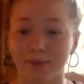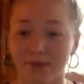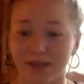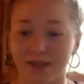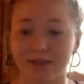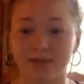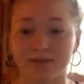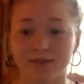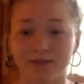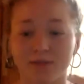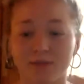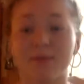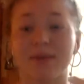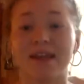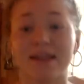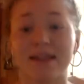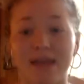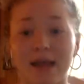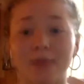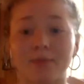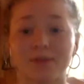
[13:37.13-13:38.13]
like to
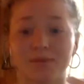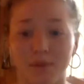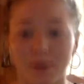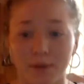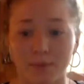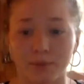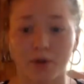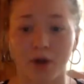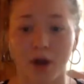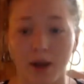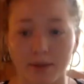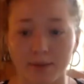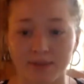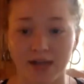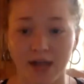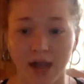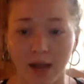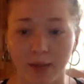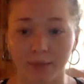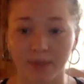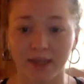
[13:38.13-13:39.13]
me, that was my prime time.